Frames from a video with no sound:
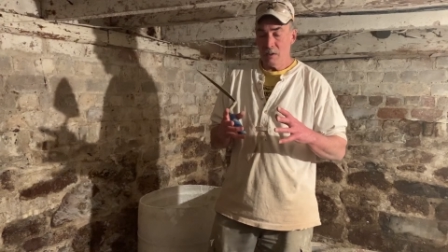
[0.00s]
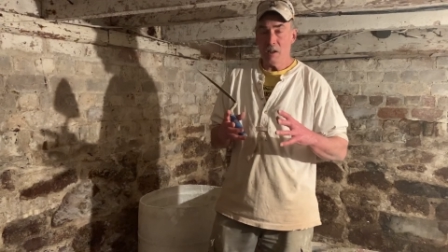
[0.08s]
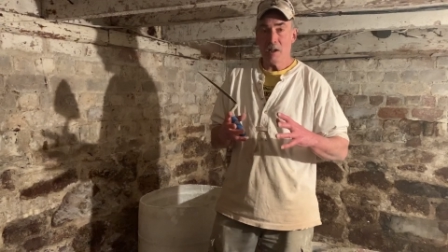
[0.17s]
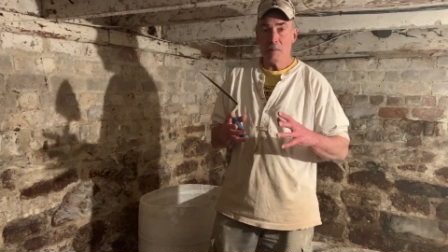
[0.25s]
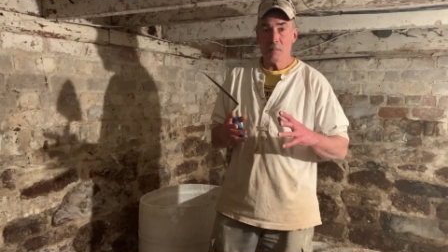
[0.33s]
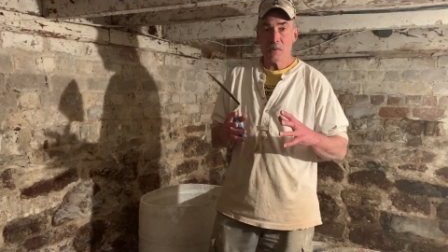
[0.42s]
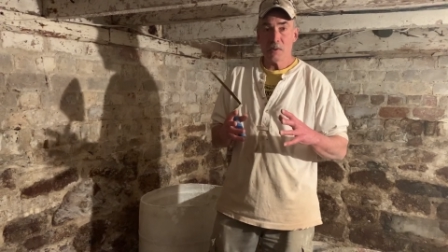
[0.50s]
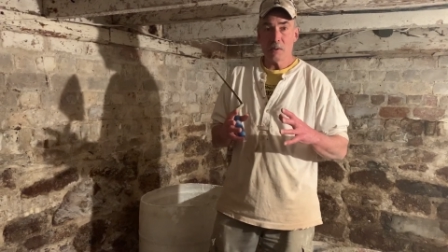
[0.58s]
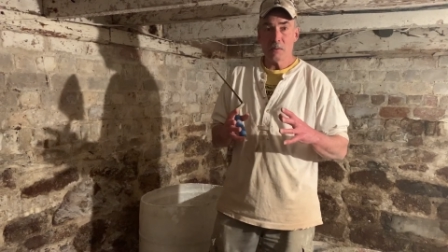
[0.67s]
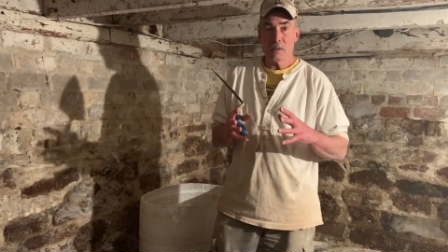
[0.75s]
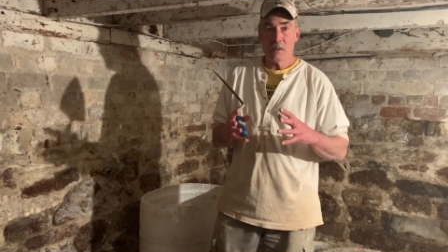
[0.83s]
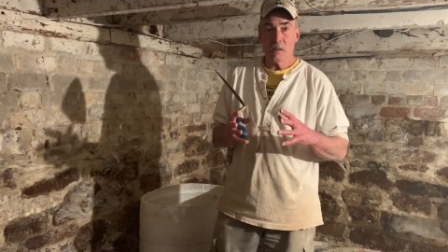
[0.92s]

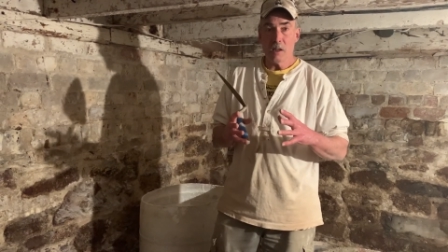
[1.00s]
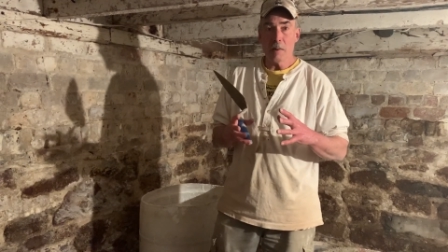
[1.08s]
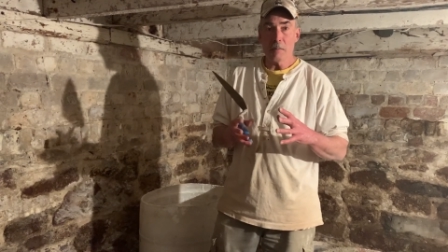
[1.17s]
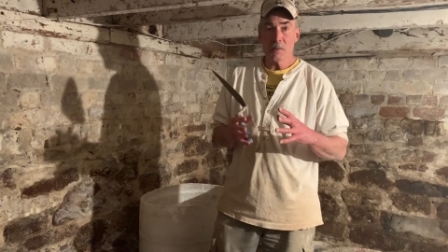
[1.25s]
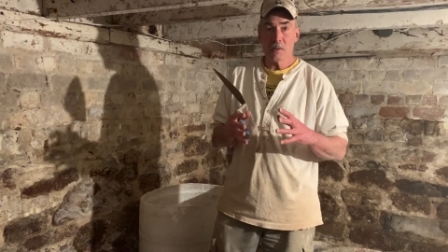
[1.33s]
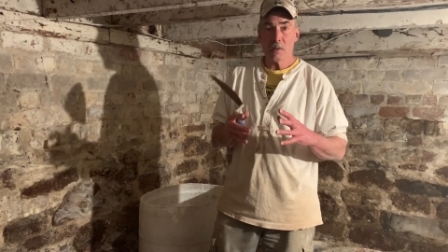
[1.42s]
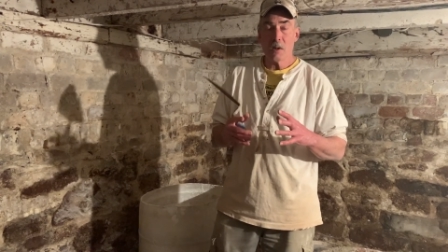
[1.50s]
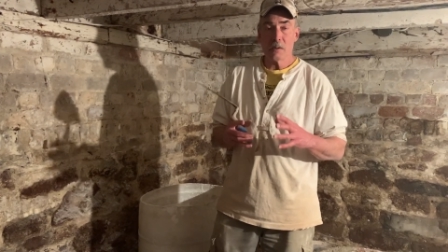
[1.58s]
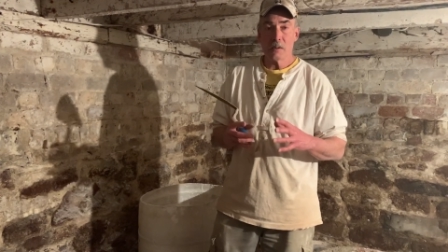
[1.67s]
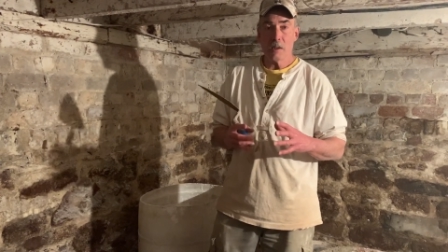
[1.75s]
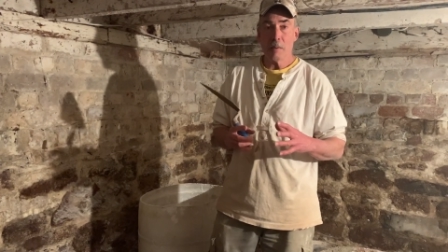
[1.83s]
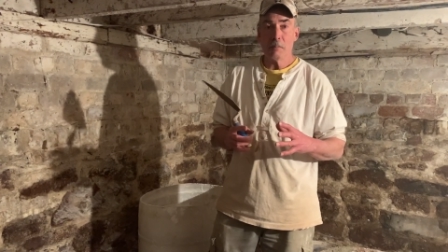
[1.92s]
limestone in lumps. It's
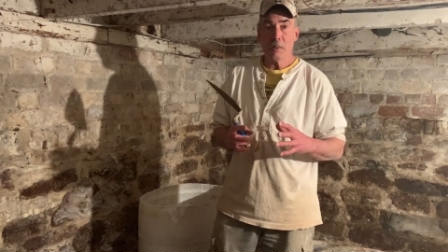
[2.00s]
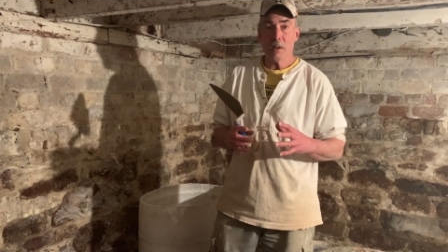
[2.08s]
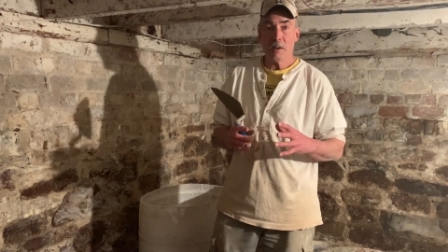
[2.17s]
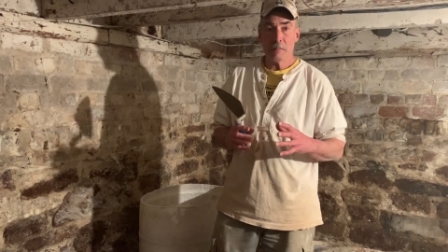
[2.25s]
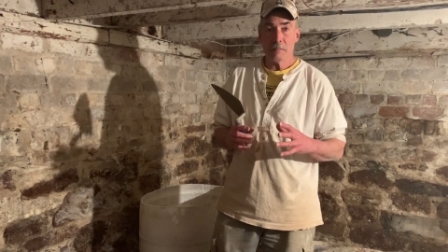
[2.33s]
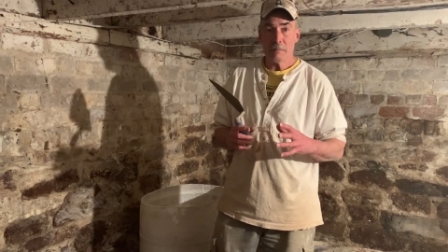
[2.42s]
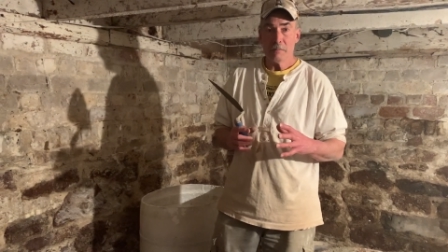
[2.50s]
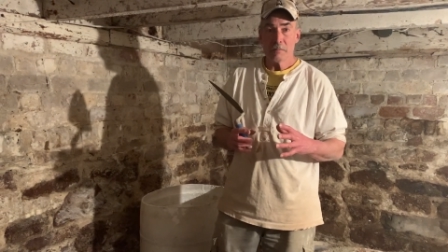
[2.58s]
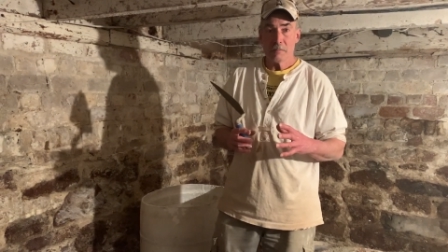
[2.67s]
called lump lime.